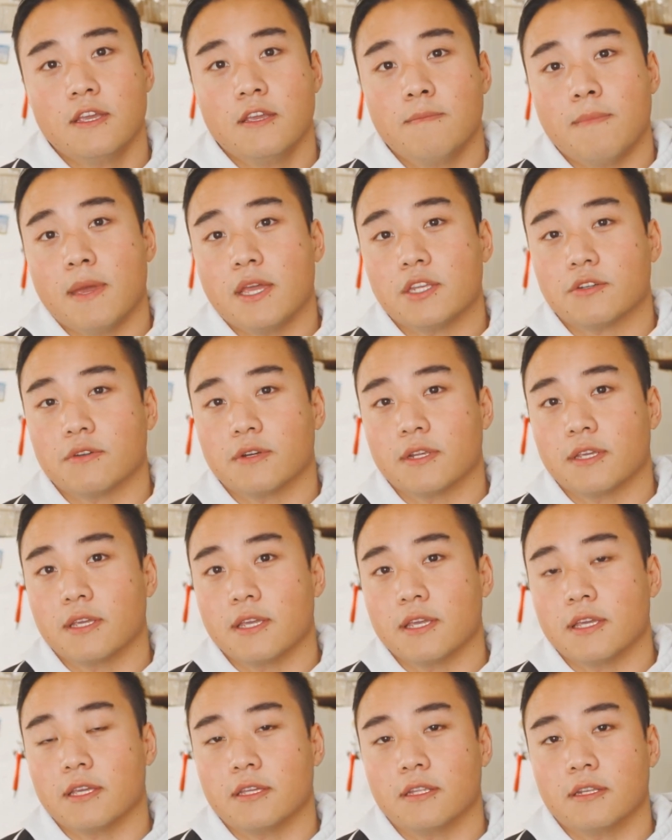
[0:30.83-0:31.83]
majoring
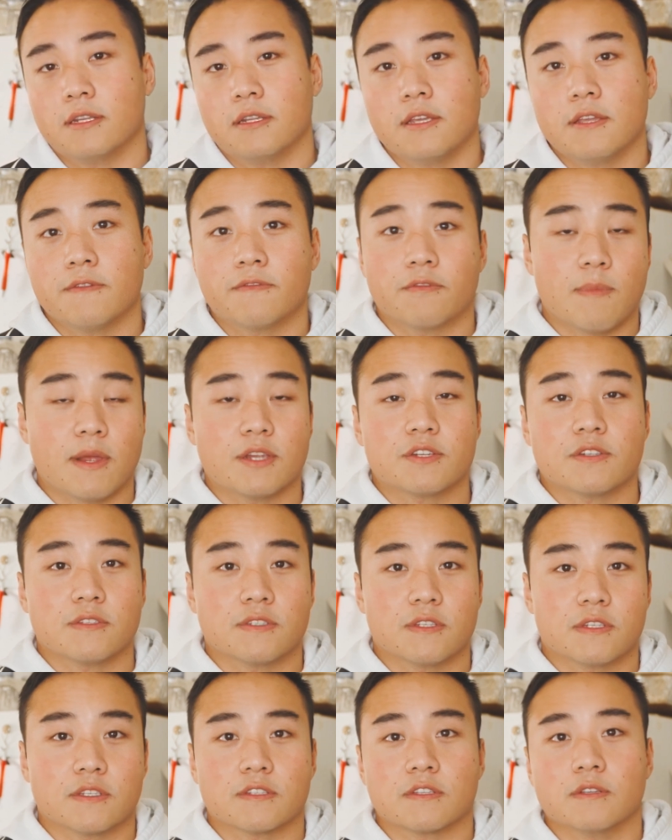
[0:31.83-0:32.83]
in information
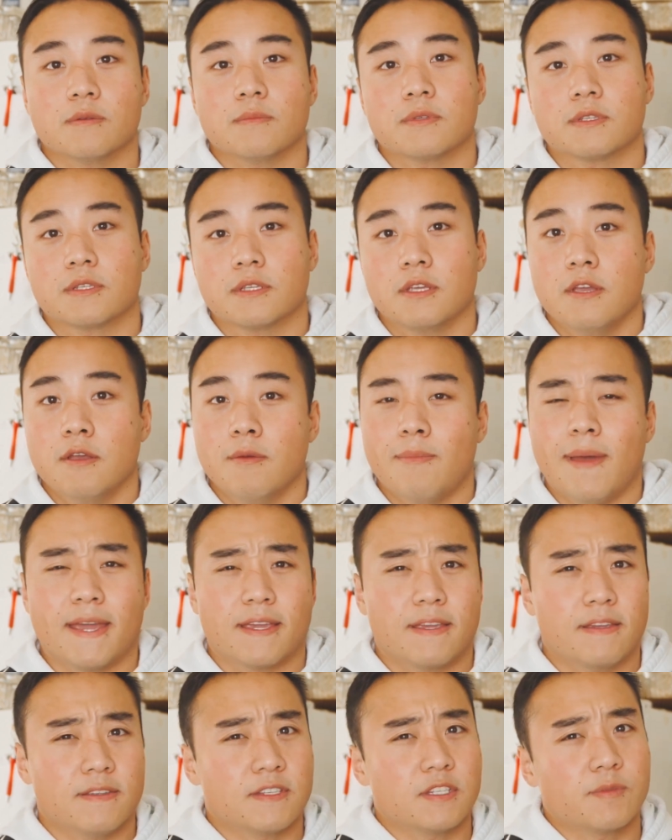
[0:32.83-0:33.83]
systems
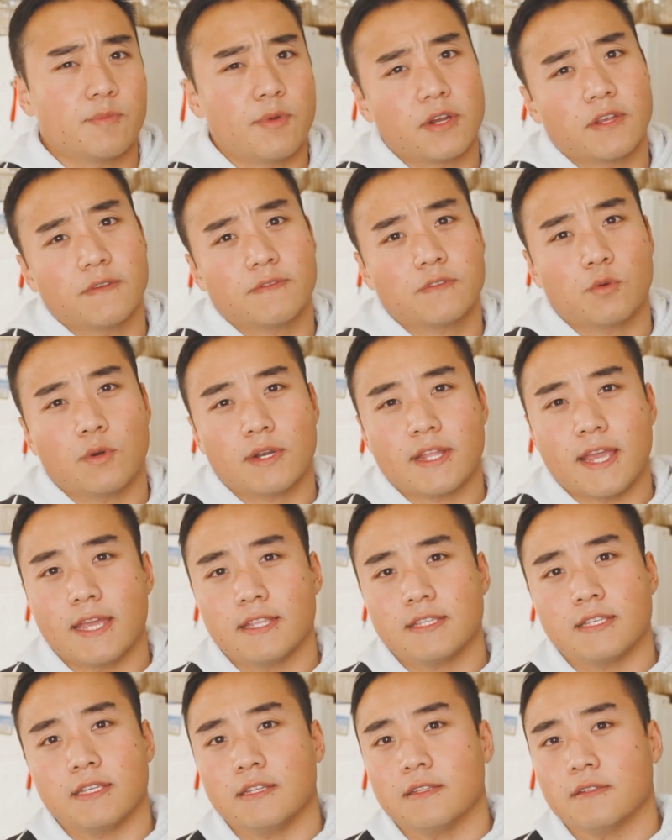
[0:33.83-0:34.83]
back in spring of
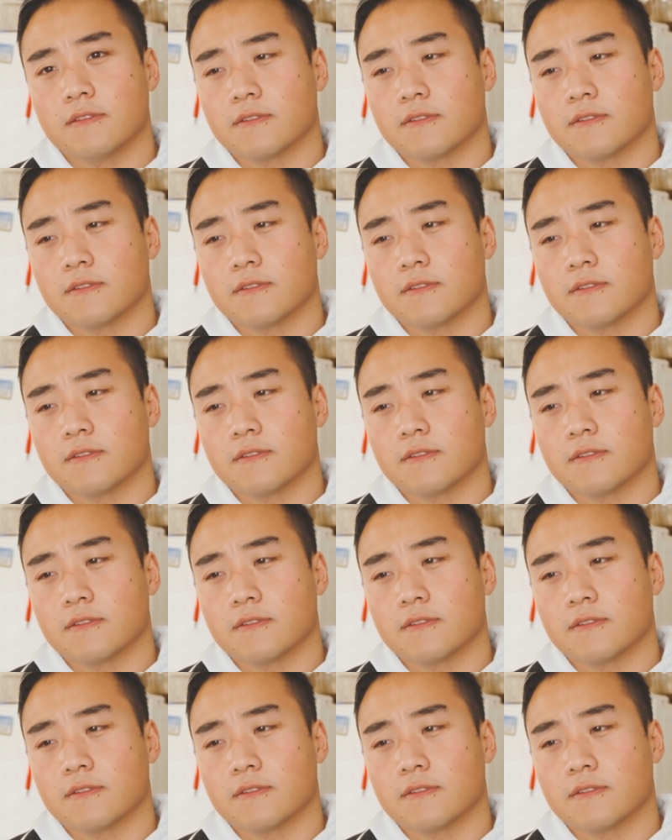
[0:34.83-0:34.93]
2018.